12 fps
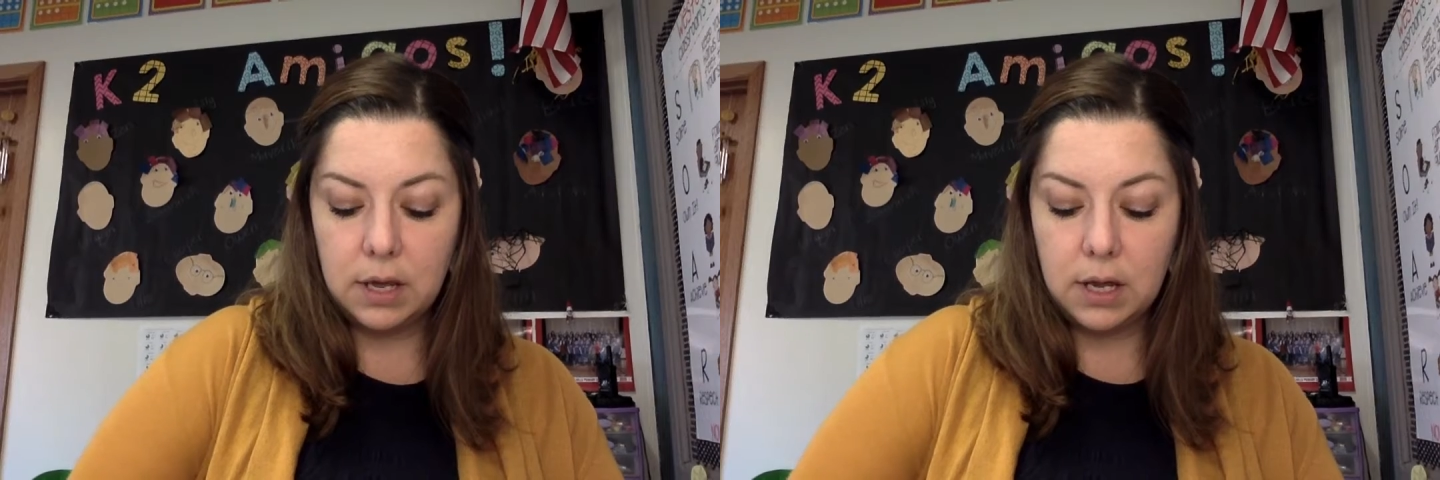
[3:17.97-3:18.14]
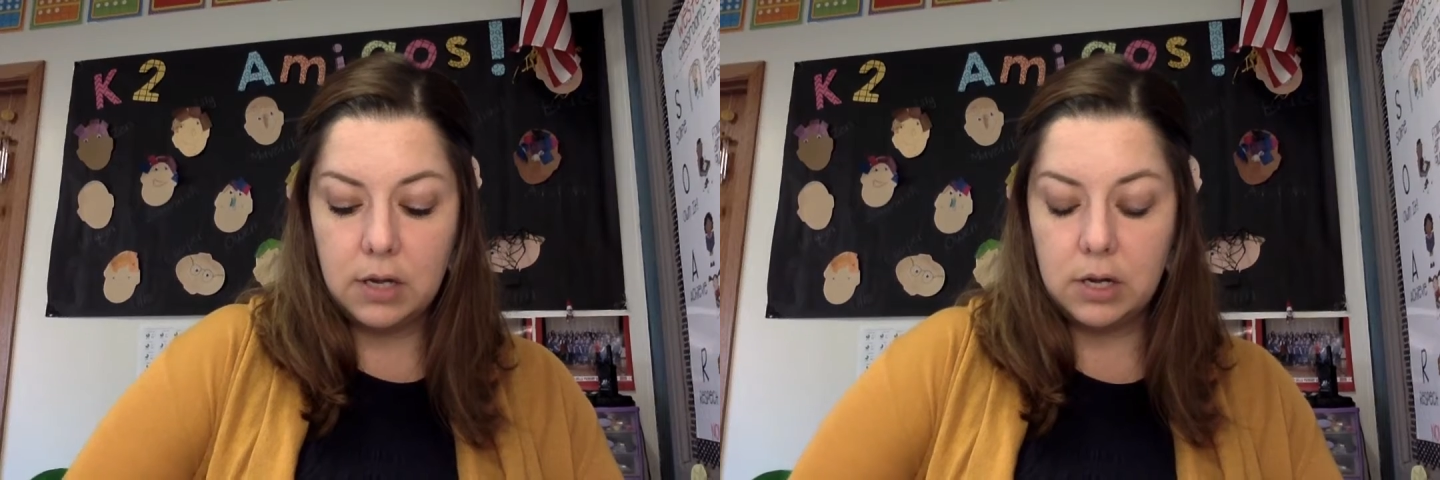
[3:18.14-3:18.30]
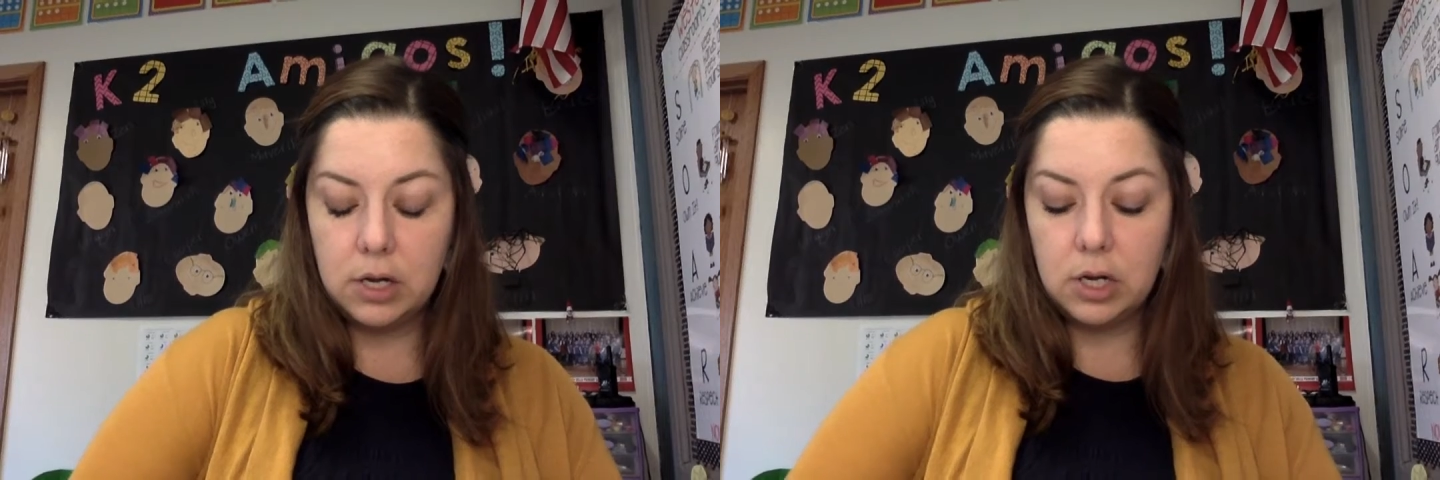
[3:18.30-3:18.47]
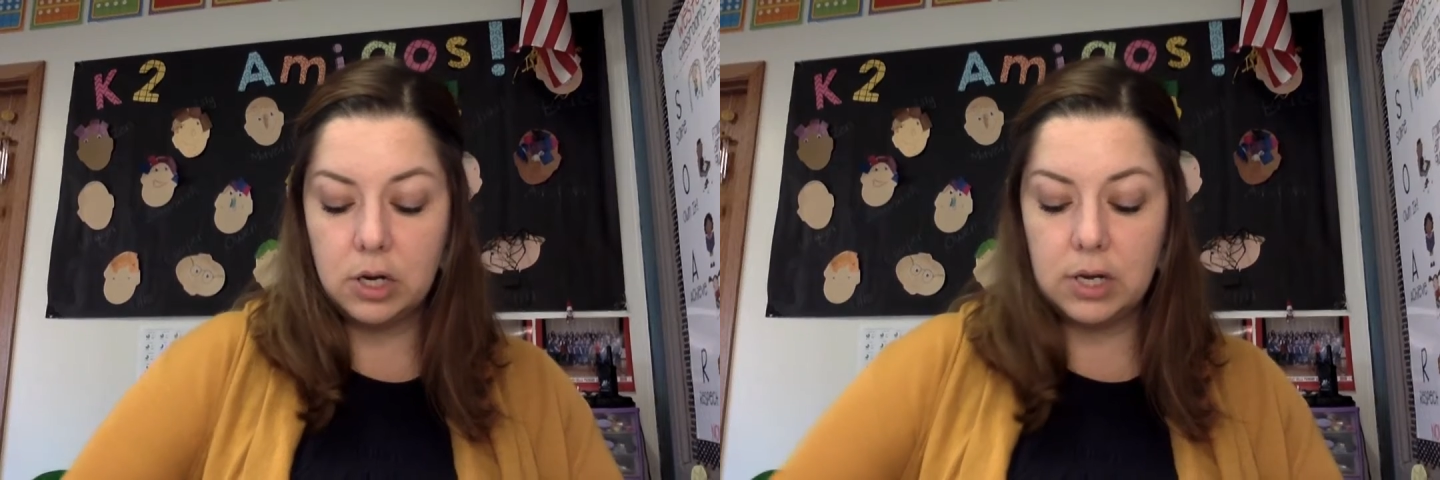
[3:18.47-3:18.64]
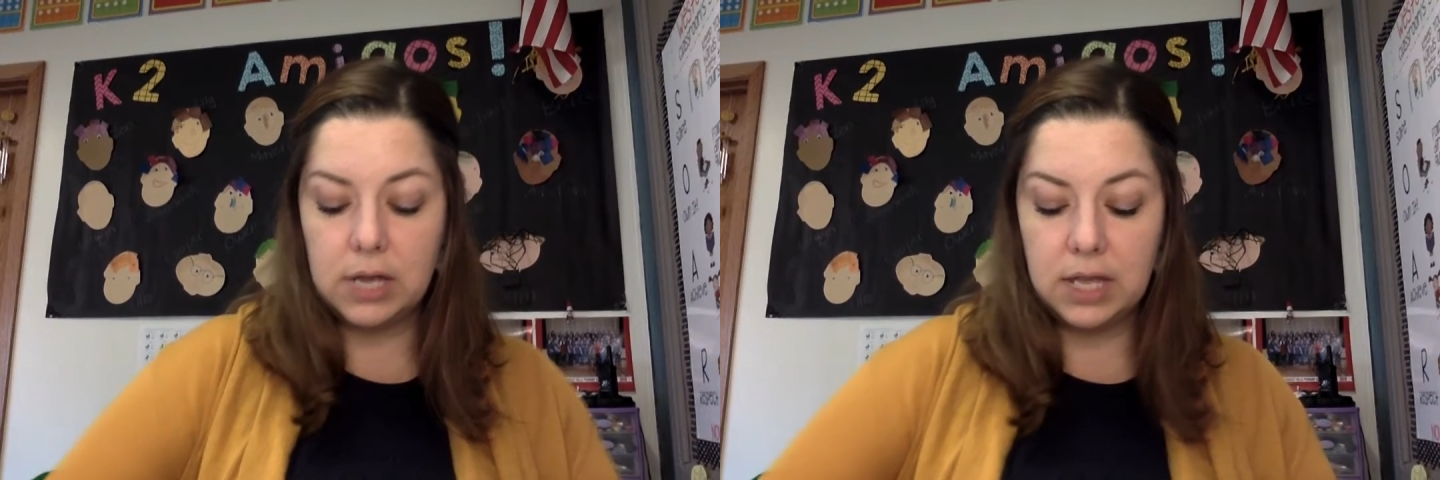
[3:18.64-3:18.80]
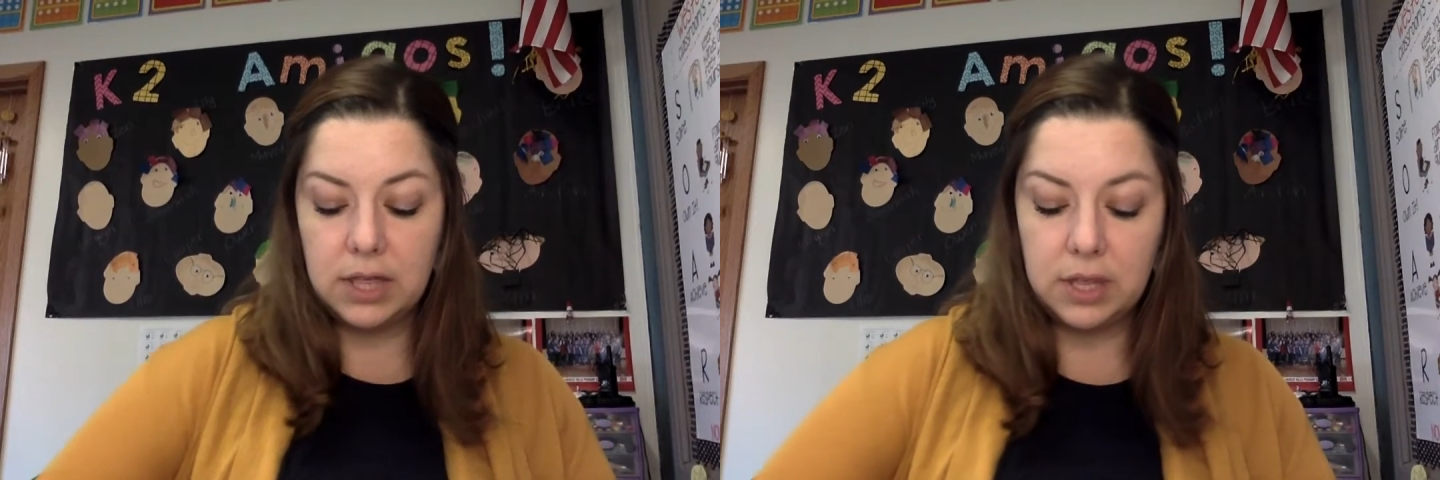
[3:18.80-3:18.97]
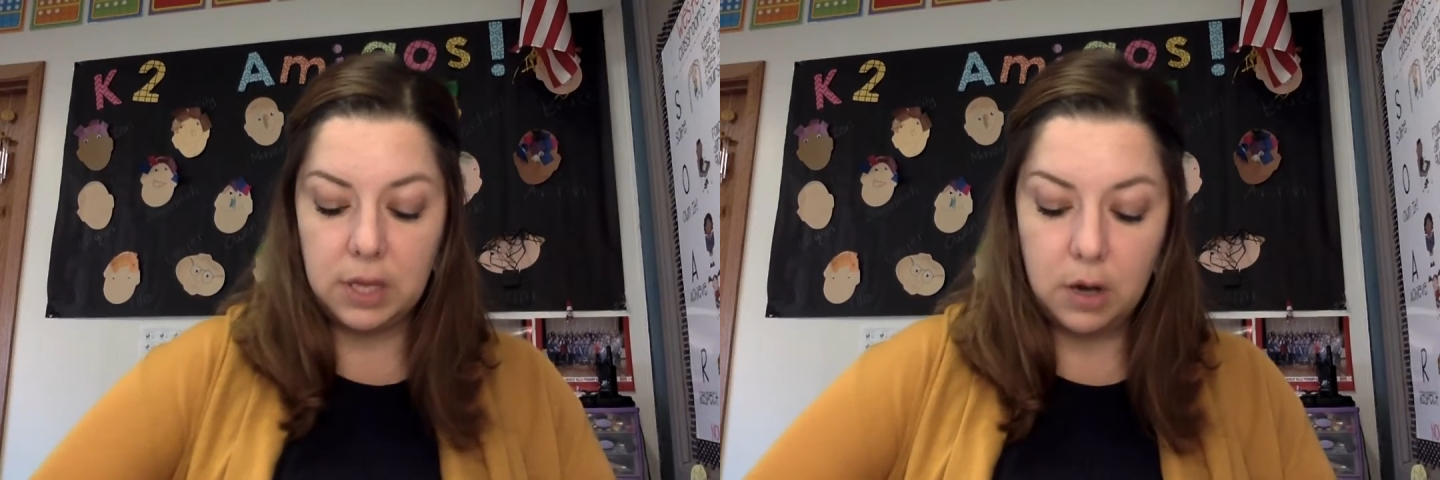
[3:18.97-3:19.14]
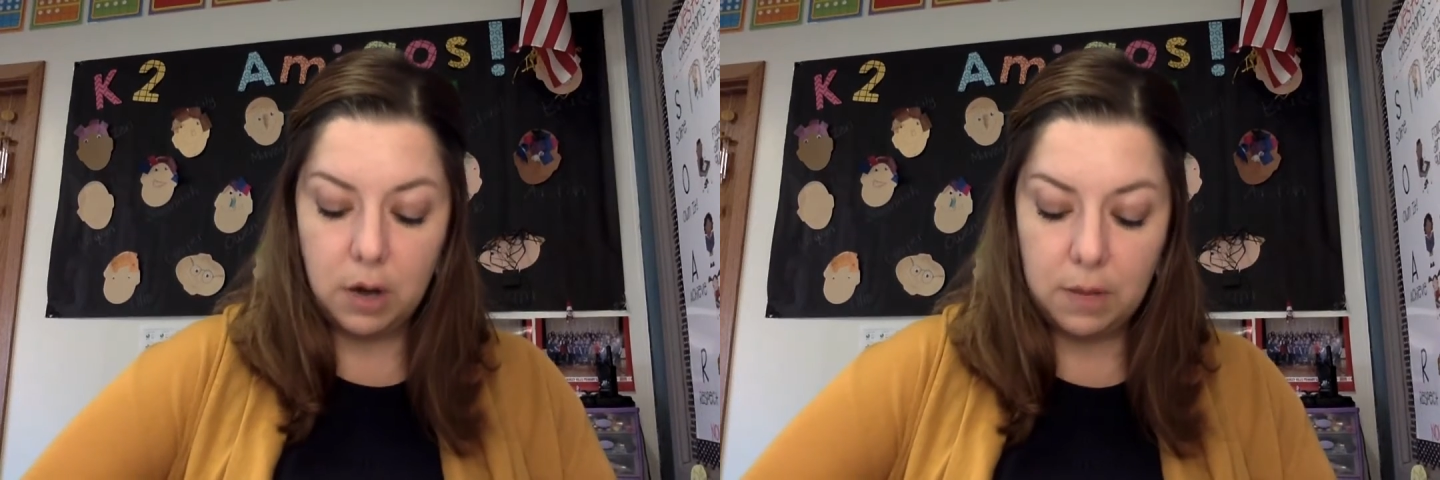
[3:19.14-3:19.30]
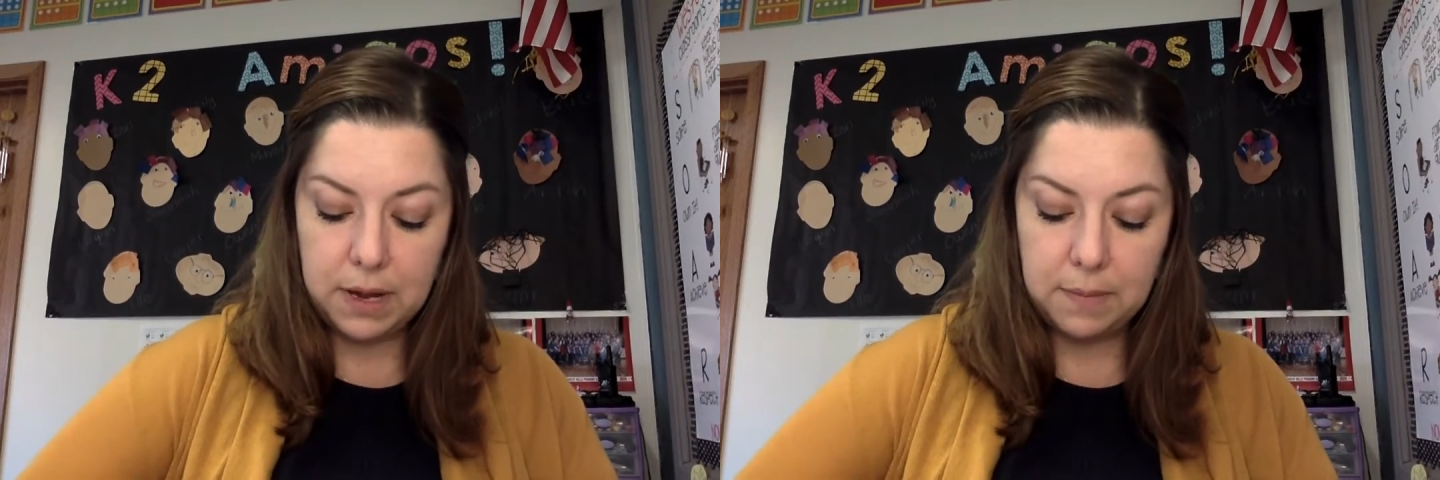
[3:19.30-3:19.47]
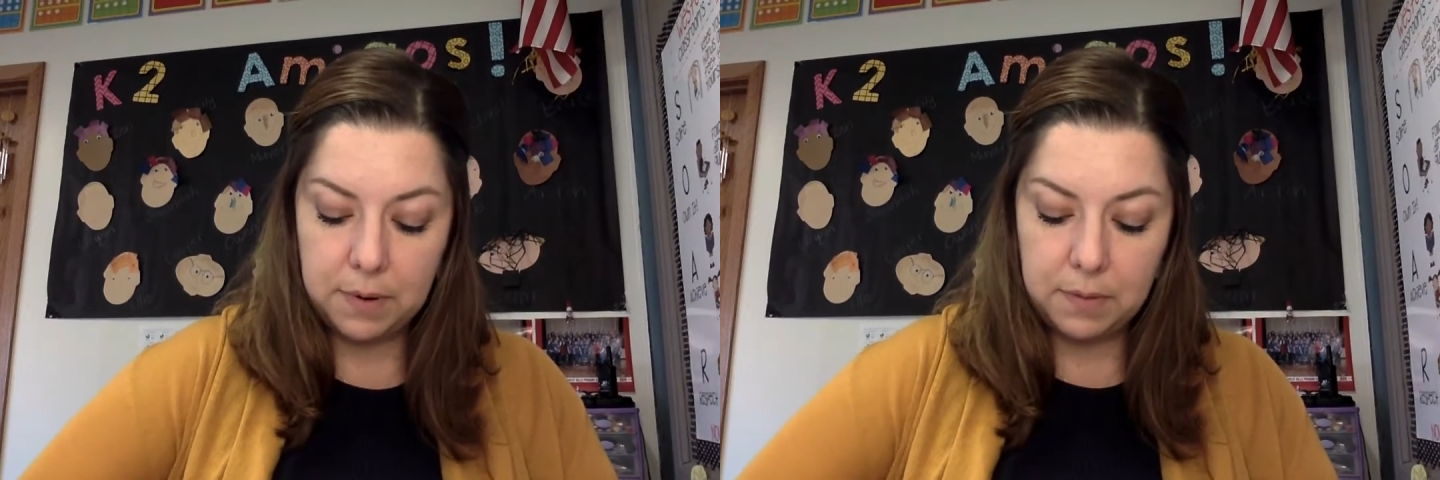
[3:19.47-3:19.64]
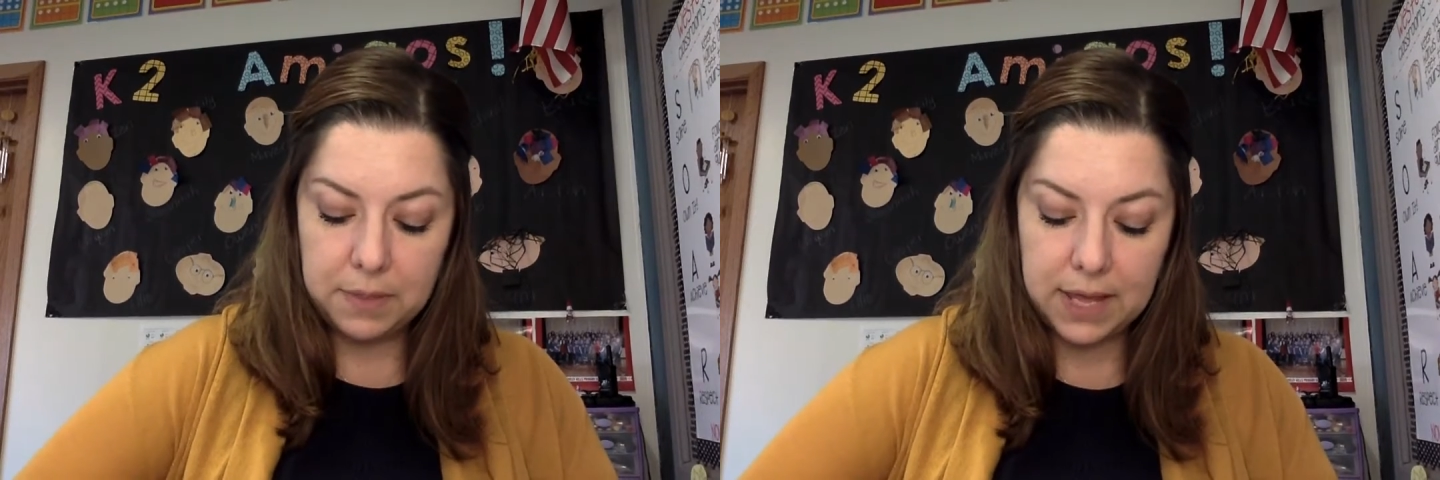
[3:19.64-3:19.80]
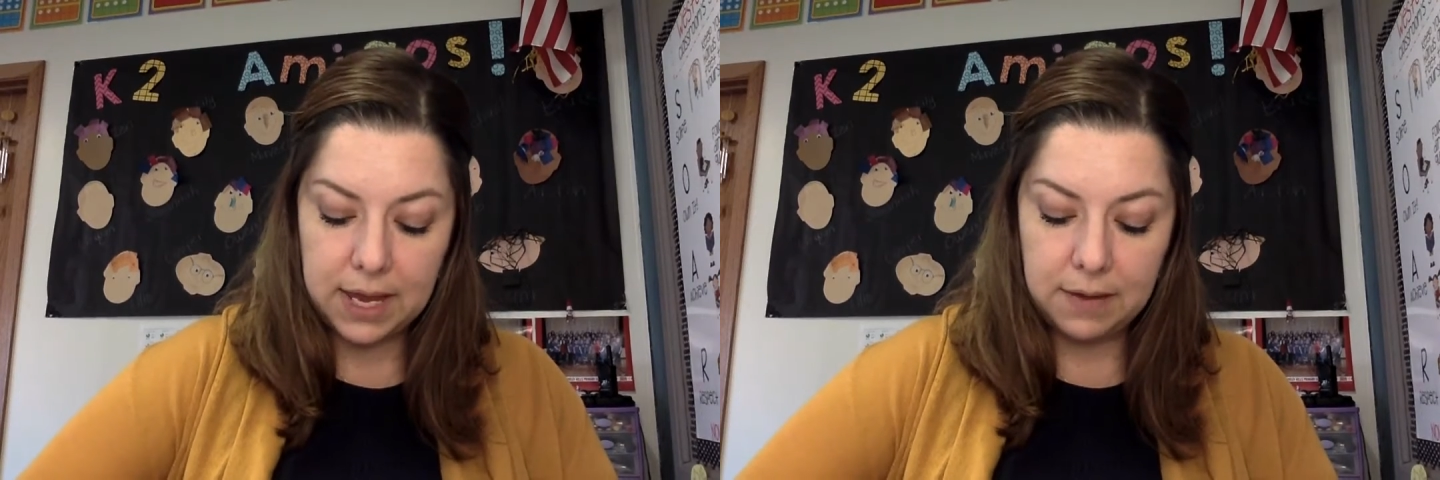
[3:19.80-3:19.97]
underneath your paper
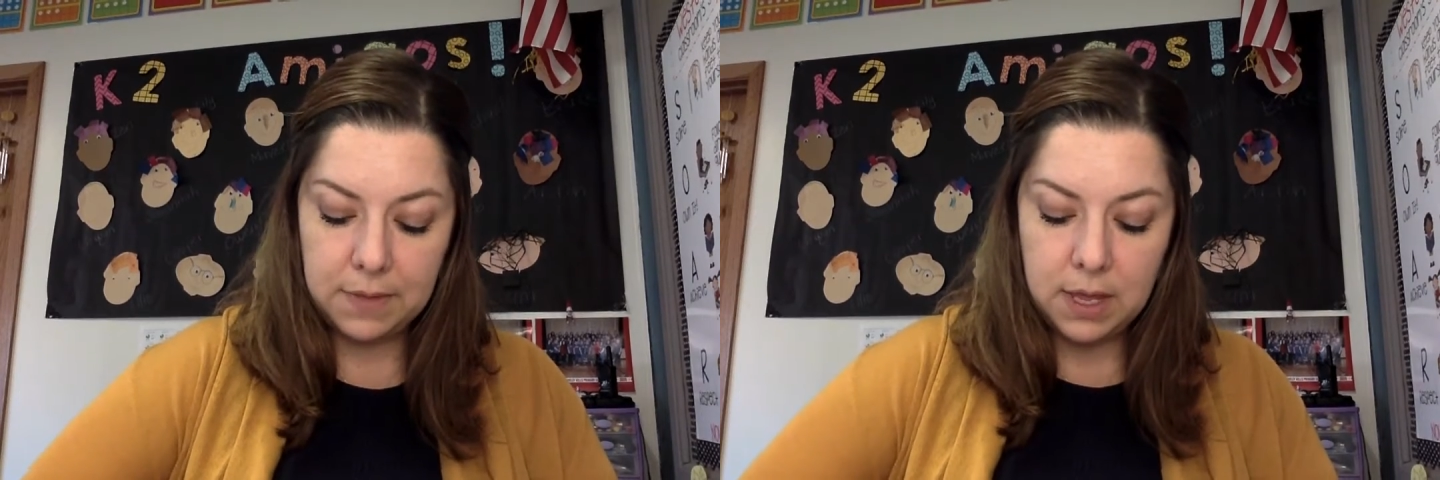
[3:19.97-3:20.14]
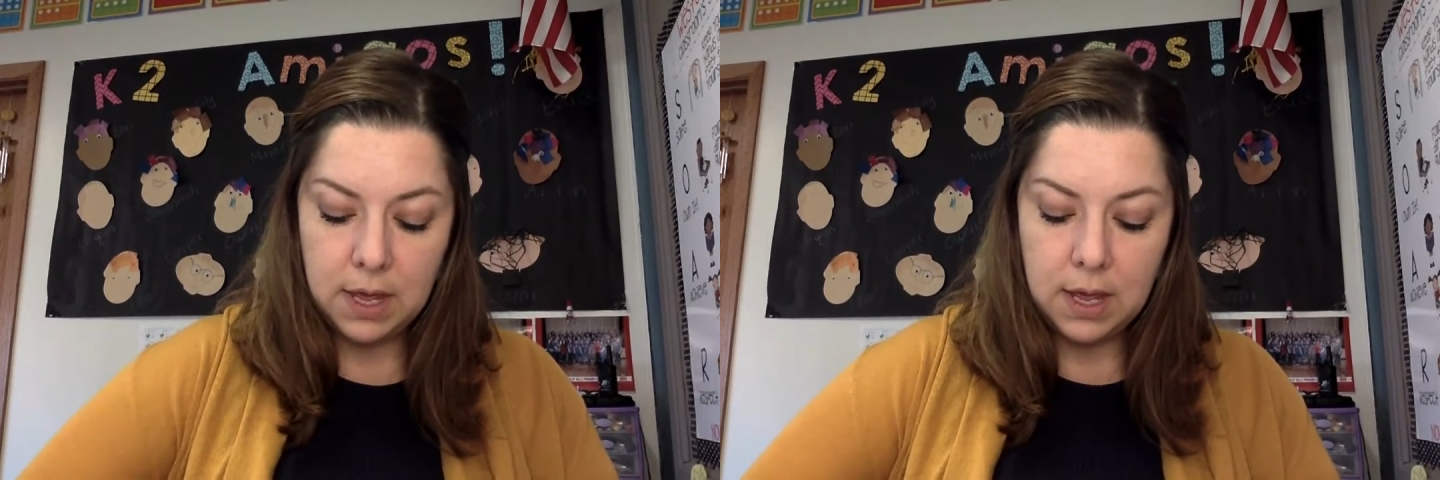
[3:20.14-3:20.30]
plate.